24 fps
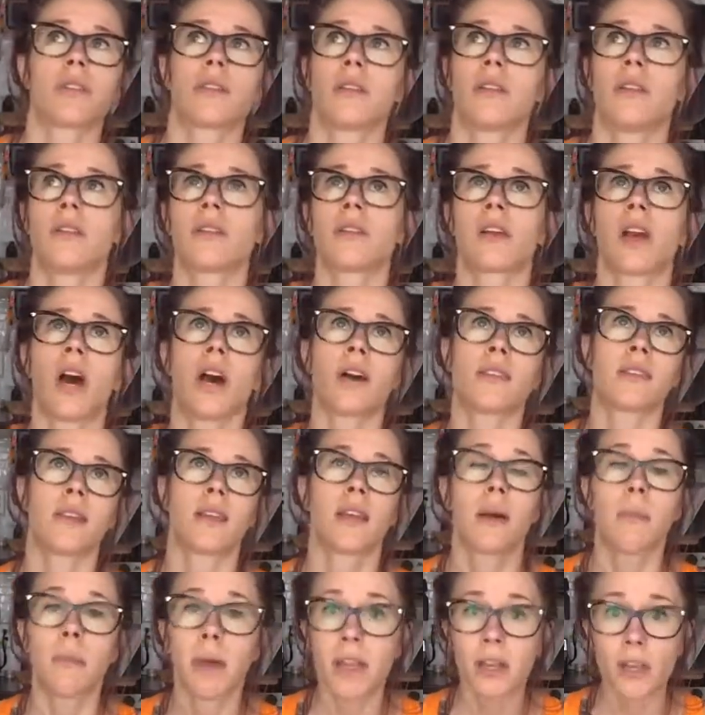it's
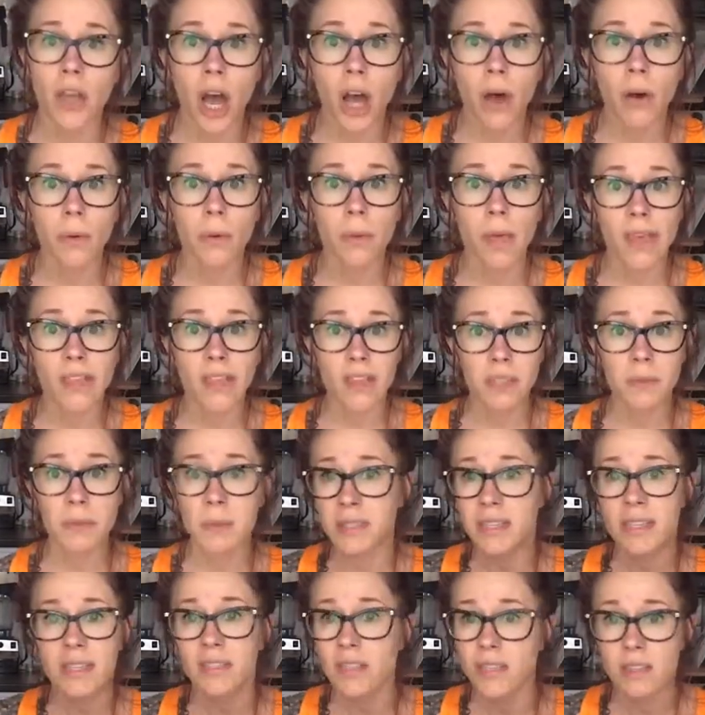causing, I'm like, no, like, this
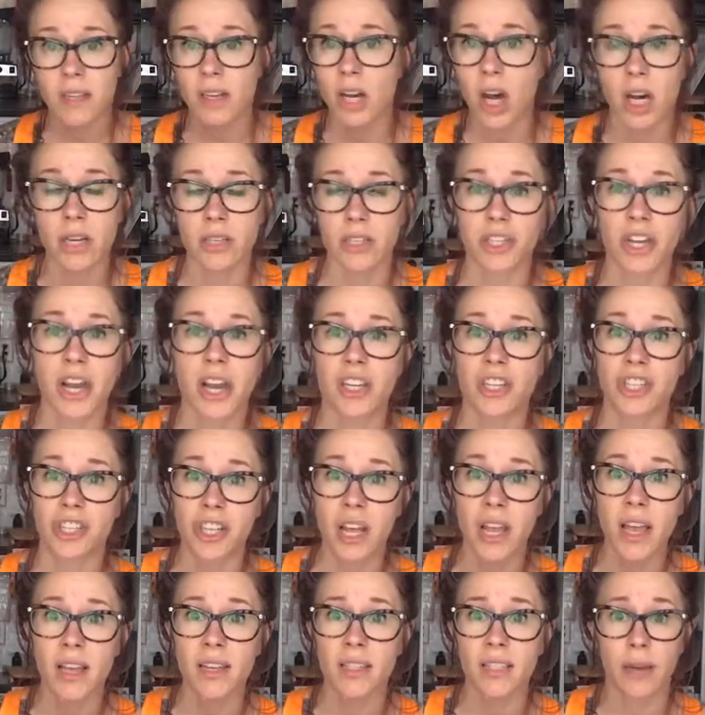business doesn't cause jack
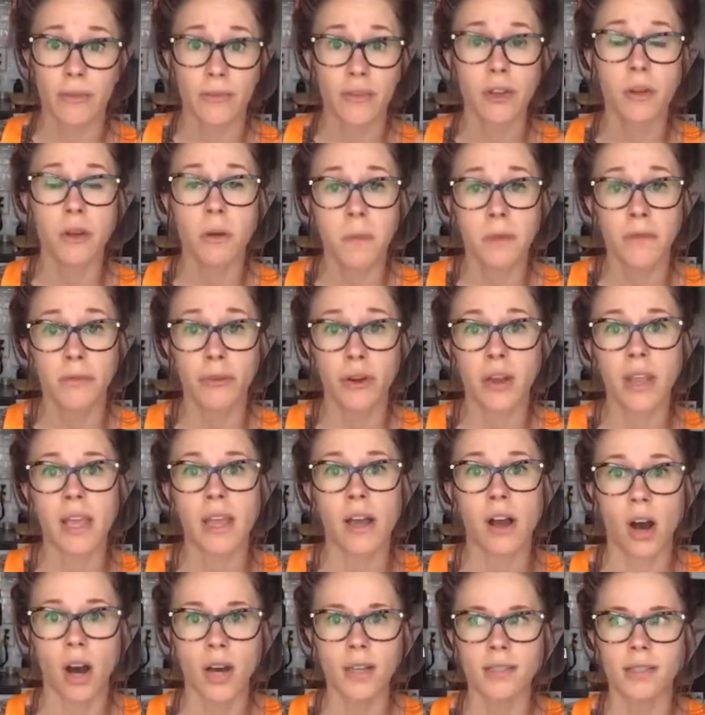shit except for you to be freaking
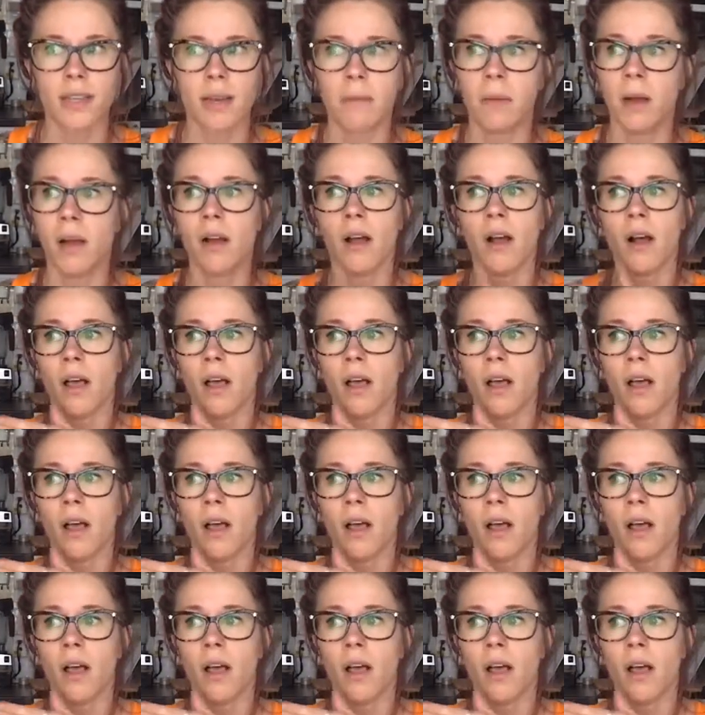awesome.